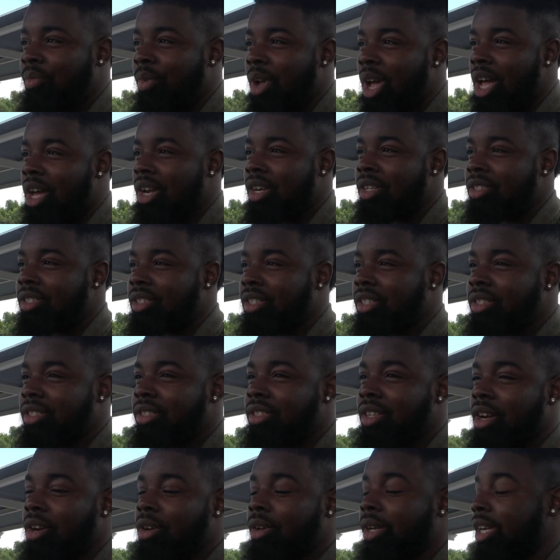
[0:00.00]
Honestly,
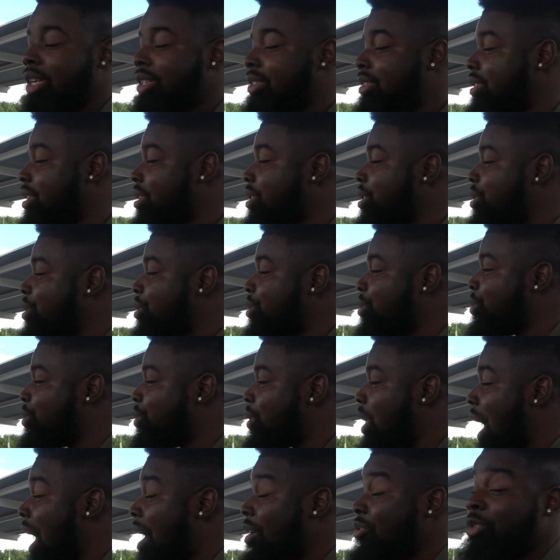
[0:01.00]
okay, so
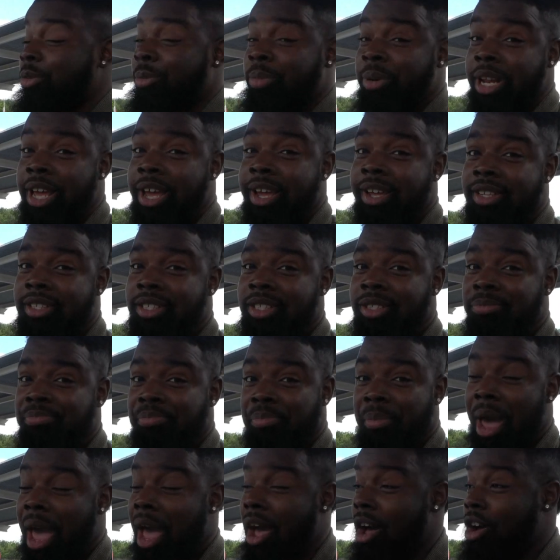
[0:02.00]
I replaced
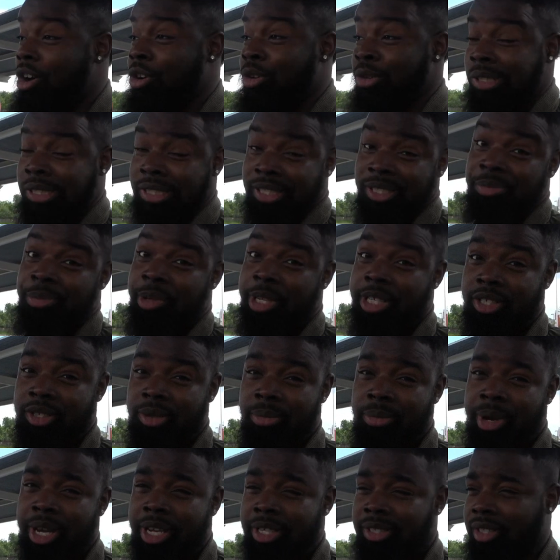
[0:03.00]
my whole
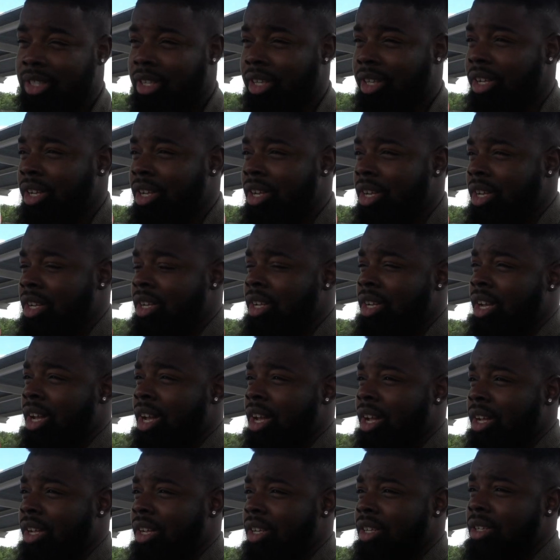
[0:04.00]
suspension basically,
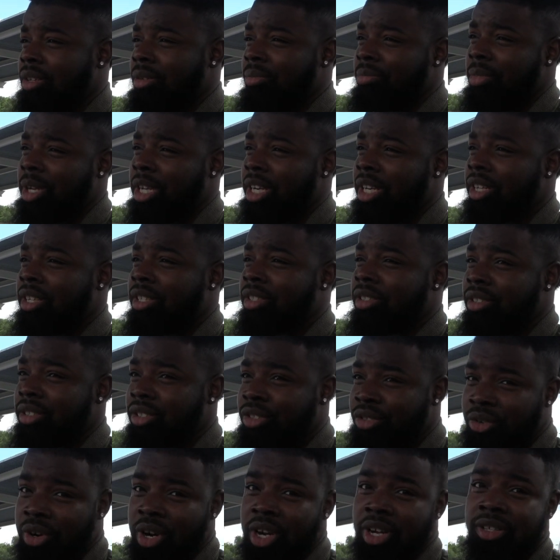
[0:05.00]
meaning
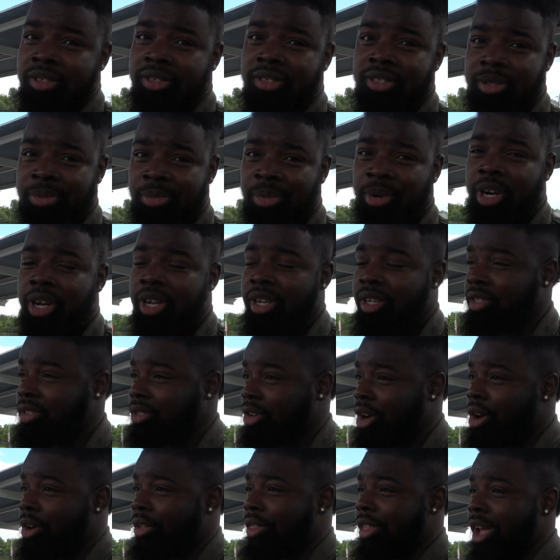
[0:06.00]
struts, springs,
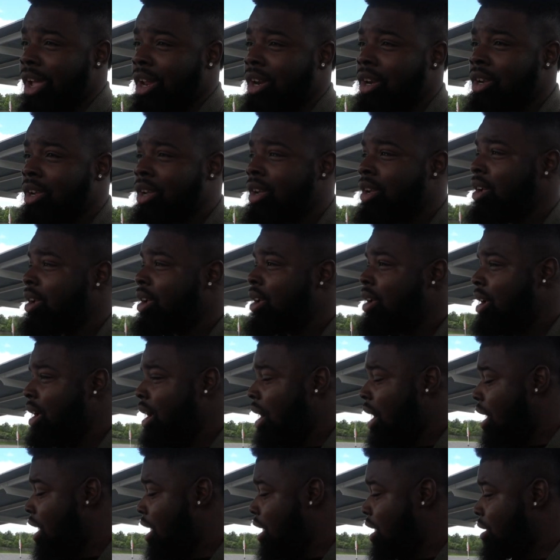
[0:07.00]
all that.
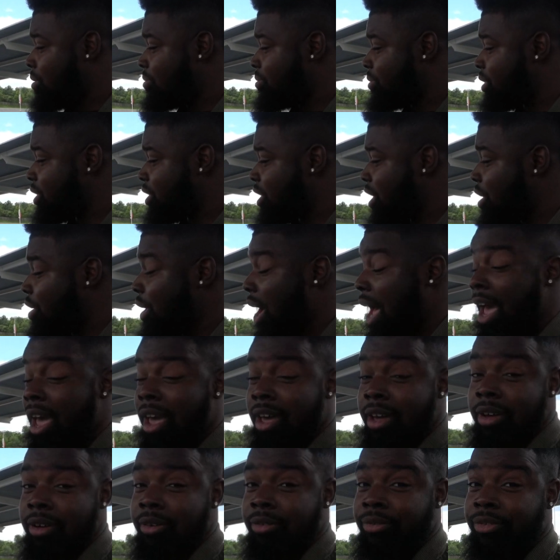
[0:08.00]
So I
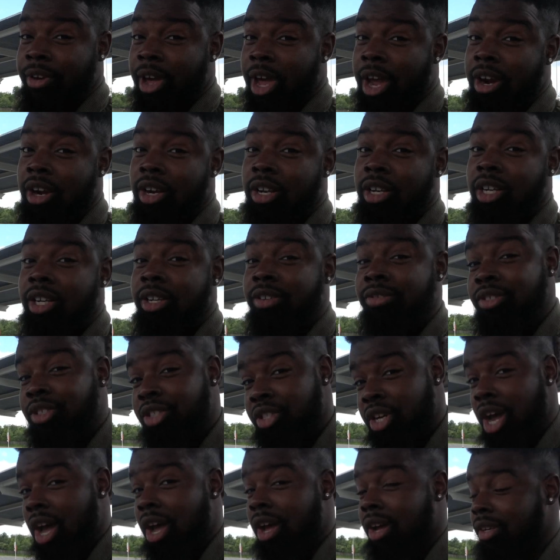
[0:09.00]
have Airlift
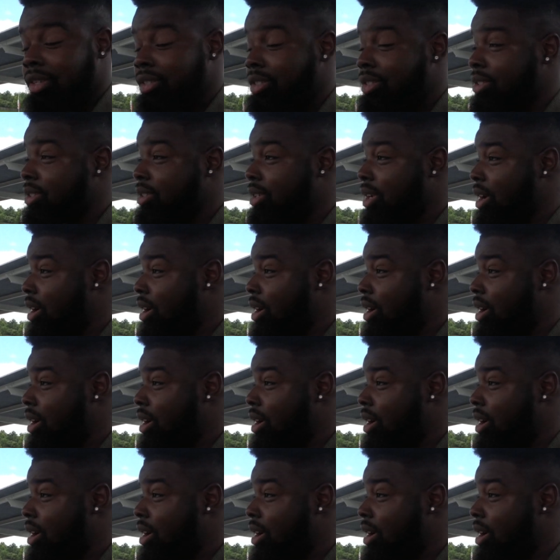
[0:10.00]
Shocks